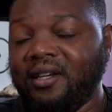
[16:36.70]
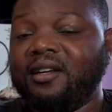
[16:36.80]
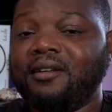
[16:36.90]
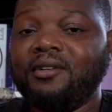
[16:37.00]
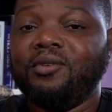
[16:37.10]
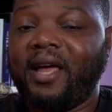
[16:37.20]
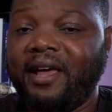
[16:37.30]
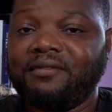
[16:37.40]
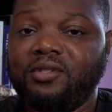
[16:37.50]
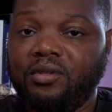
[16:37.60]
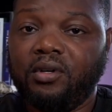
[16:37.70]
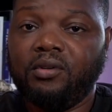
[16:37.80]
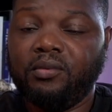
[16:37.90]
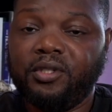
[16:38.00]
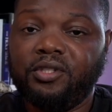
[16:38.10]
You have to know
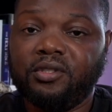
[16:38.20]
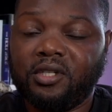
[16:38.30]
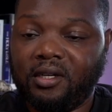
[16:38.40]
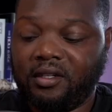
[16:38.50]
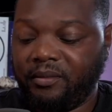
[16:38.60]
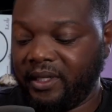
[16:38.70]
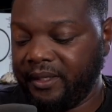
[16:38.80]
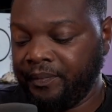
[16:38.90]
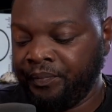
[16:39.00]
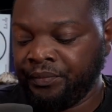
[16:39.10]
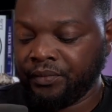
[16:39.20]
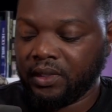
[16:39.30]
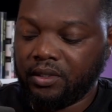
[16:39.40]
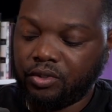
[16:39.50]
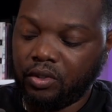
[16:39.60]
what you're talking about.
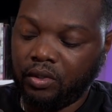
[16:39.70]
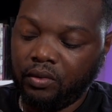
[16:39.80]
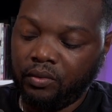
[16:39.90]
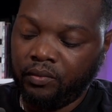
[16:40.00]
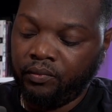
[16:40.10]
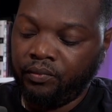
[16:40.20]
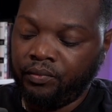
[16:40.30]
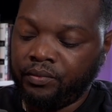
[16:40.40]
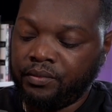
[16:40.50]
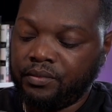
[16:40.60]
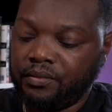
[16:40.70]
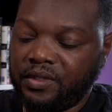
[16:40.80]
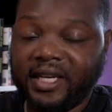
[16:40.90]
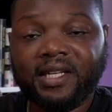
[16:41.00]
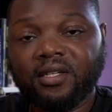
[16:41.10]
So
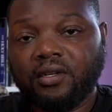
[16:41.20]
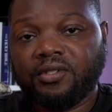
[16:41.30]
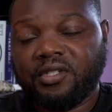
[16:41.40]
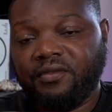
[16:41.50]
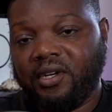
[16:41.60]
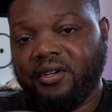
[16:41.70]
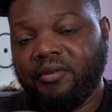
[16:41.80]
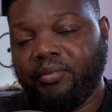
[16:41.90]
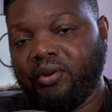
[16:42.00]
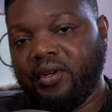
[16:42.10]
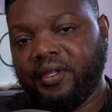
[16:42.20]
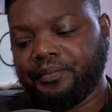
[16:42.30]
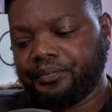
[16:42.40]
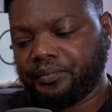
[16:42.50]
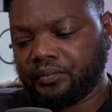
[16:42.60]
taking notes is very important.
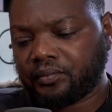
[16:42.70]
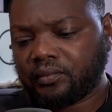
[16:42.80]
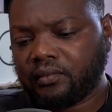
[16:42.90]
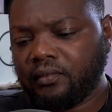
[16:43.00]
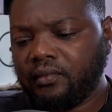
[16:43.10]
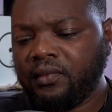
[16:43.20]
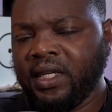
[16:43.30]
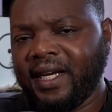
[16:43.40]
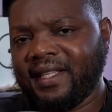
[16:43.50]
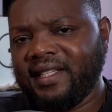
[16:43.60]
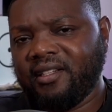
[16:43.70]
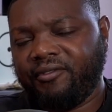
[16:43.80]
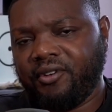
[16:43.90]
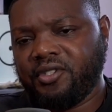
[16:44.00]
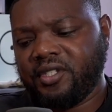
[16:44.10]
And I think the
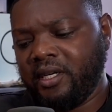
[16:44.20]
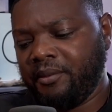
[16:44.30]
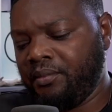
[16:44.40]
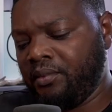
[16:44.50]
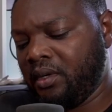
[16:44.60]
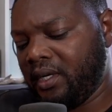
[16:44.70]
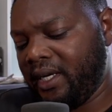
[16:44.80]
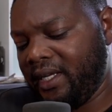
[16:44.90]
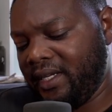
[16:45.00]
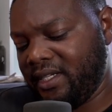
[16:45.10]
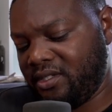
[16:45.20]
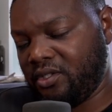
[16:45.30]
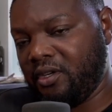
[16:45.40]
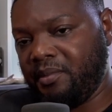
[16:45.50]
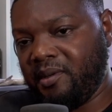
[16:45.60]
first step, and this is
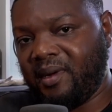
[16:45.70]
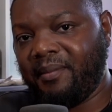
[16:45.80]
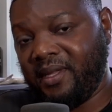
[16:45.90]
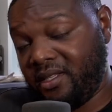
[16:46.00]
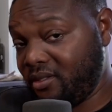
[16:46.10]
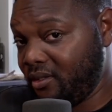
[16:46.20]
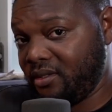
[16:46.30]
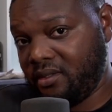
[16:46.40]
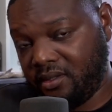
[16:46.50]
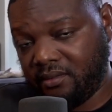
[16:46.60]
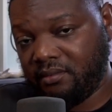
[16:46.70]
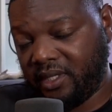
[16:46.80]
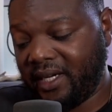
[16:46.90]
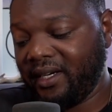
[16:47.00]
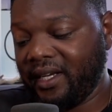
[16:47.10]
going to be my method, so this is
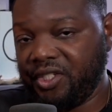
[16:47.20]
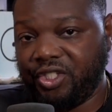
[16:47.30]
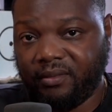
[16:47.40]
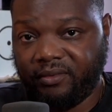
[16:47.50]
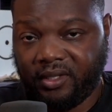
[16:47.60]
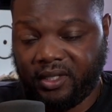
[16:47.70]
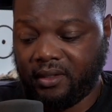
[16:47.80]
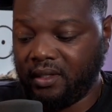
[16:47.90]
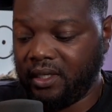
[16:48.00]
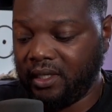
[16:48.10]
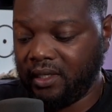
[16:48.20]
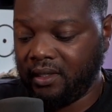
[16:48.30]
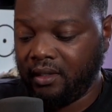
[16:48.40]
kind of like a gym for the